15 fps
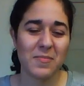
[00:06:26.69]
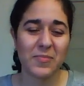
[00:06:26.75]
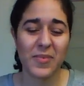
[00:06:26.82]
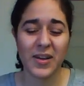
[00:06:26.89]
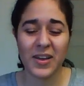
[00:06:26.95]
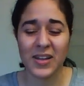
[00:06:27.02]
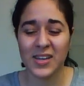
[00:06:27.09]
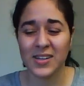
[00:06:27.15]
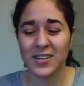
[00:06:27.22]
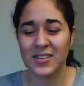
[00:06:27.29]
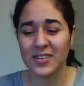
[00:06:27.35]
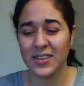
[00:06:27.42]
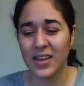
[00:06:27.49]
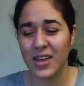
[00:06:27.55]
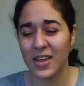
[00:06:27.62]
but
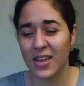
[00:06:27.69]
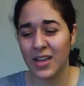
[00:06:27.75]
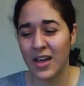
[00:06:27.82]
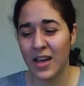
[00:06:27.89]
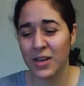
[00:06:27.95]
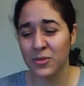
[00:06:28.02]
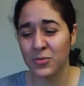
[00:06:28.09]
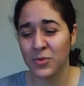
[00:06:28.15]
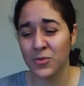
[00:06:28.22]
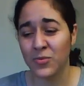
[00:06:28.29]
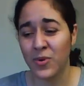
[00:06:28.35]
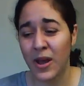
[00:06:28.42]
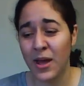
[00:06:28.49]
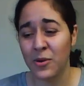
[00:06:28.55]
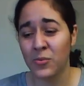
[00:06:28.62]

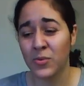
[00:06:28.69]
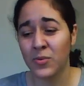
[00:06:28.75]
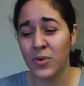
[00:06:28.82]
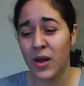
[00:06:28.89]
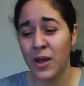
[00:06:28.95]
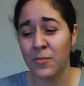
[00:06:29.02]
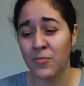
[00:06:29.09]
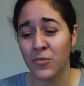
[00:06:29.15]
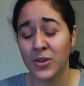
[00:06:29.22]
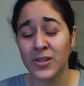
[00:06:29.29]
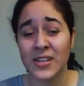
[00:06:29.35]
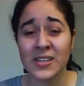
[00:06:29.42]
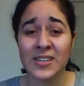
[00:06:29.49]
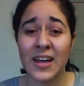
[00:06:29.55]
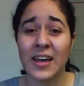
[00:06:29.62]
I'm
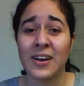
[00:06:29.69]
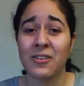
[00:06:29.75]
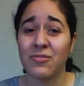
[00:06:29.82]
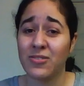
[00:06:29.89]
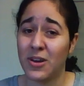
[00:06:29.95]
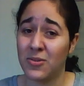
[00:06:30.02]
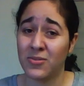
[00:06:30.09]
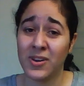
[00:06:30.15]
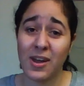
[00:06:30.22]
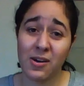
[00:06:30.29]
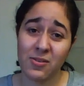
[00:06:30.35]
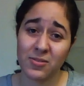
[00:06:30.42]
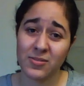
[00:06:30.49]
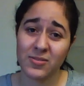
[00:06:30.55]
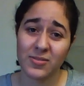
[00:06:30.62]
really glad I found
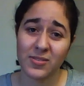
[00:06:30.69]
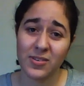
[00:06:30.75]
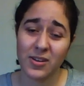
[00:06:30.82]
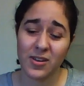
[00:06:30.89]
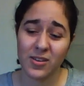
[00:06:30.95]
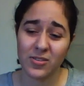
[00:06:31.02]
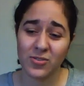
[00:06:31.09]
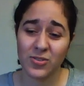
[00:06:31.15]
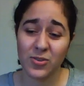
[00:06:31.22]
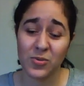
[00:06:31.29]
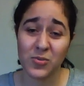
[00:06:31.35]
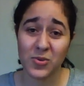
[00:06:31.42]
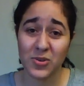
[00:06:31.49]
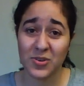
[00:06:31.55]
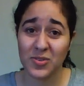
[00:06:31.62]
out
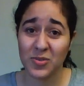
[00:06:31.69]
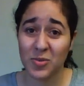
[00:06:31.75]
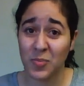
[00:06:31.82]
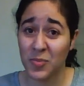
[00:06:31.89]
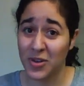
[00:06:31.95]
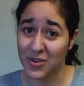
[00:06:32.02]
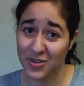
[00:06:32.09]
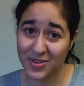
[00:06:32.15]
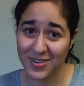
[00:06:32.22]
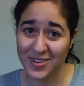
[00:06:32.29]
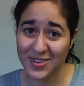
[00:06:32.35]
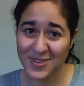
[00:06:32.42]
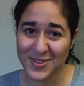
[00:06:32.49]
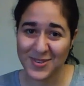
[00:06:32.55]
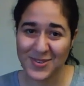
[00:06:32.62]
sooner the better,
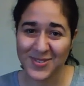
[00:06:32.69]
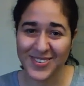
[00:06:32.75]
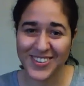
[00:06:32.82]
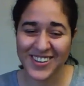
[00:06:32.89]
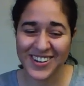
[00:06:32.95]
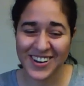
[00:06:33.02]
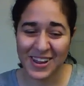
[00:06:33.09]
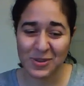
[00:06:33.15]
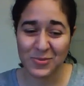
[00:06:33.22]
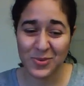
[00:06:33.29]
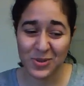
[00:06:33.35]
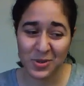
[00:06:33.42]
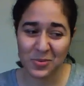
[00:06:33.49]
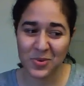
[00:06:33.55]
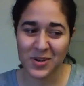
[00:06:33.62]
you know. And I
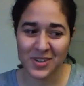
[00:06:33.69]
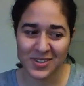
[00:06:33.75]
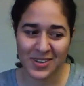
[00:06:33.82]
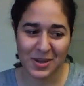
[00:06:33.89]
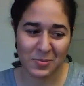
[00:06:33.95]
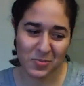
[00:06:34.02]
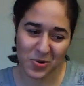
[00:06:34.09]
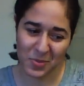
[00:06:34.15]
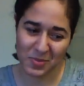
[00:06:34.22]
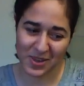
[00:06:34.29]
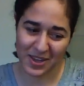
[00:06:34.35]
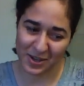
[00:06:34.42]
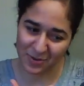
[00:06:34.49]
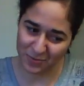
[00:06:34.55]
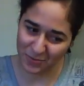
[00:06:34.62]
really wanted that appointment
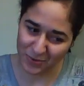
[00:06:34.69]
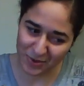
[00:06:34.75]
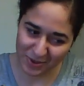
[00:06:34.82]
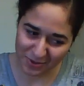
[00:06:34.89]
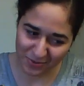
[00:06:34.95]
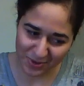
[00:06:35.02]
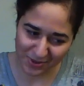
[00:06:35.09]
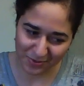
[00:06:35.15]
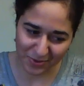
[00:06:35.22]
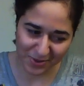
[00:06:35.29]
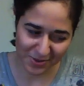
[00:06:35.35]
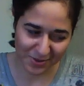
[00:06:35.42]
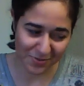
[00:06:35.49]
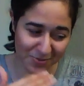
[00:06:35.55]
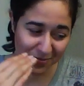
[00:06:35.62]
like really, really,
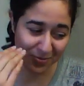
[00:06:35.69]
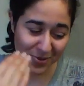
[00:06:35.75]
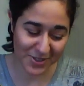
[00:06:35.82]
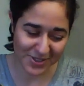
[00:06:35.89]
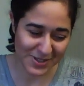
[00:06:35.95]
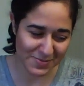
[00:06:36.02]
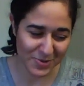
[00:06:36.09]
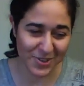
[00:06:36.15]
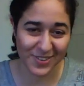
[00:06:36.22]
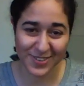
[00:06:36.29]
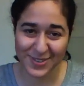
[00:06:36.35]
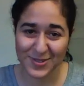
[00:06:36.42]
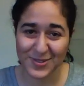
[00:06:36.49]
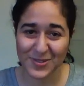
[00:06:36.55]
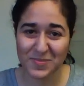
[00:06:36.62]
really, really more
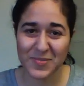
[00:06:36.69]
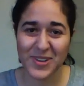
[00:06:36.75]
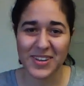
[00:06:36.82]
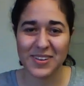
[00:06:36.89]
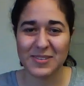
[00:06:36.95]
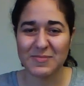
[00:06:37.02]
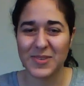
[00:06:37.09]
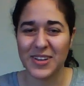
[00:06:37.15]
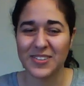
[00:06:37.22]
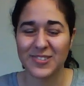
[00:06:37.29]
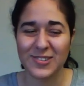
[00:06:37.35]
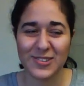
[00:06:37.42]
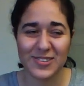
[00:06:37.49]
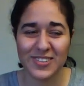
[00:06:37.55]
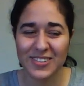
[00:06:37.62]
soon, but my
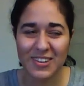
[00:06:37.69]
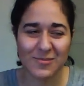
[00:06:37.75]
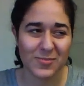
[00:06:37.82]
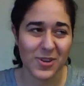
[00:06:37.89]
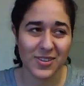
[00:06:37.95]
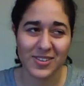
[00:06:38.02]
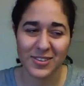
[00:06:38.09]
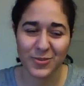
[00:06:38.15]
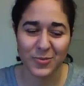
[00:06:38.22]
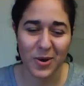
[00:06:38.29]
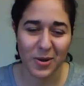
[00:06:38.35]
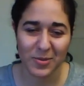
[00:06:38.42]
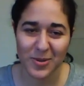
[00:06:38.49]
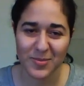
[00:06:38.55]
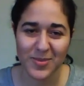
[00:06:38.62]
insurance gave me all these
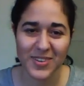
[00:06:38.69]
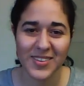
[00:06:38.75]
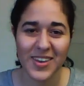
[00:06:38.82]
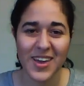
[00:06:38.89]
problems.